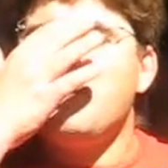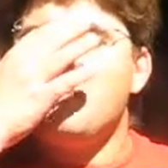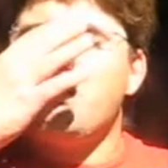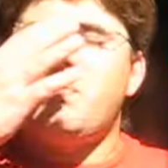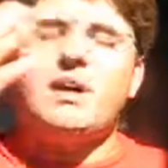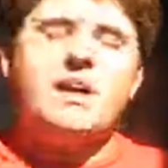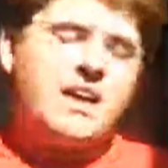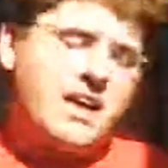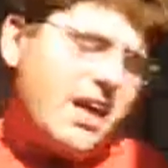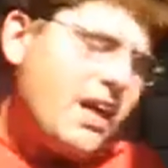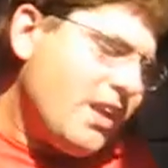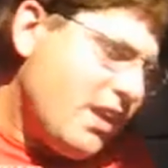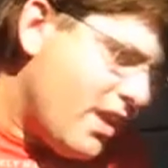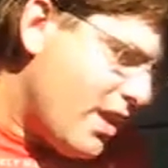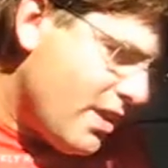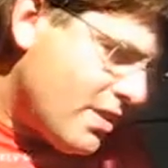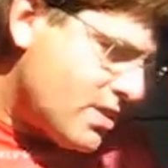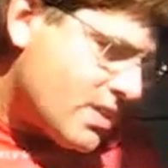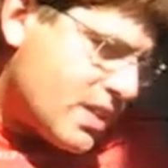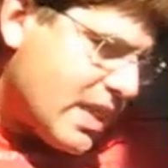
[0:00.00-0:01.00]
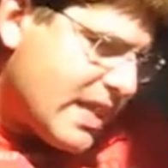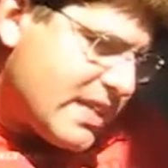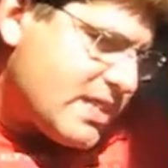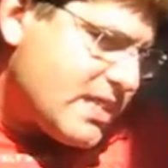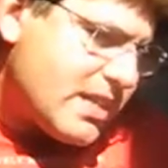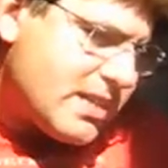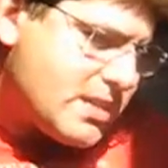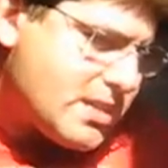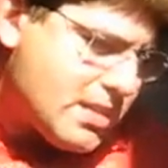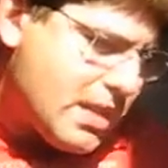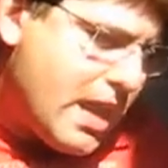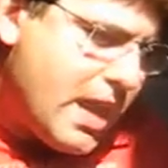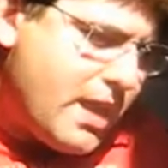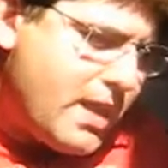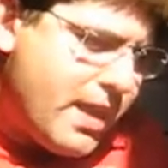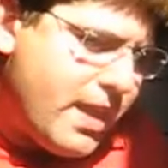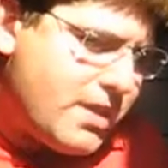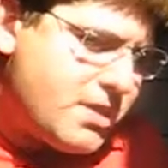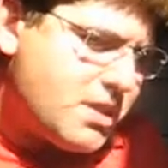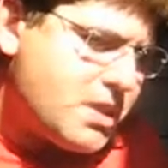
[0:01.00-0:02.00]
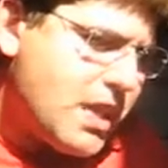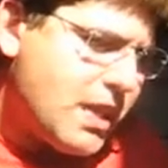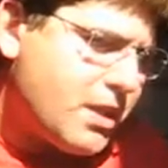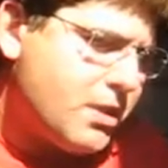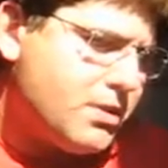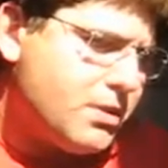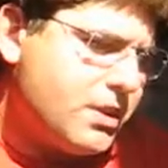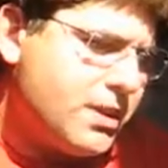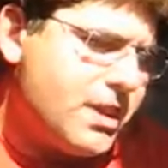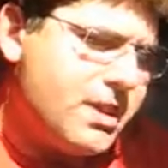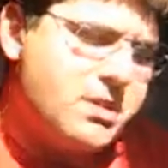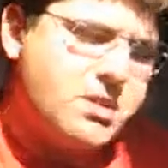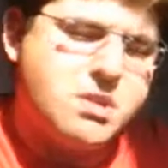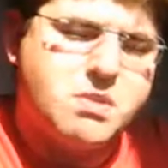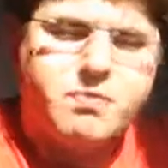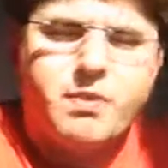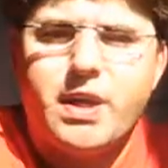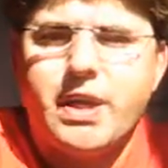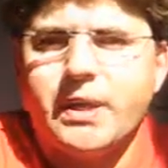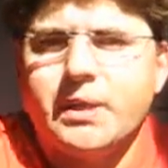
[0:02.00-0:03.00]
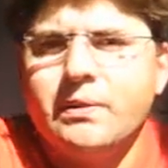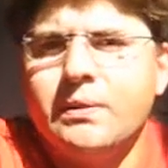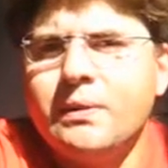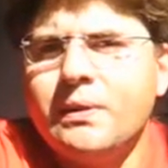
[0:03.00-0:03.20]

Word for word: But it, it, it gets ex executed and it's fine.